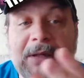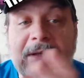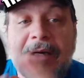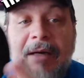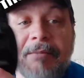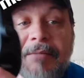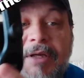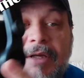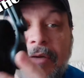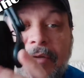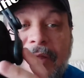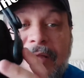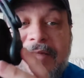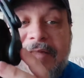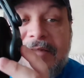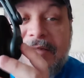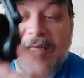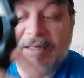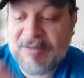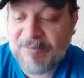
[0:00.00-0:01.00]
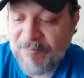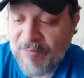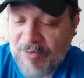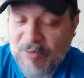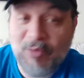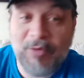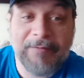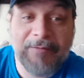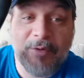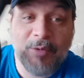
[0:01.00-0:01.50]
But that's for
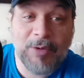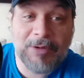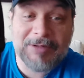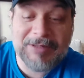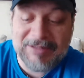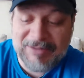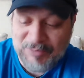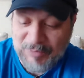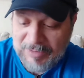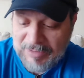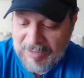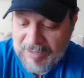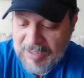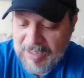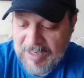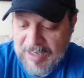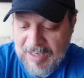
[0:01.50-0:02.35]
the review on this one.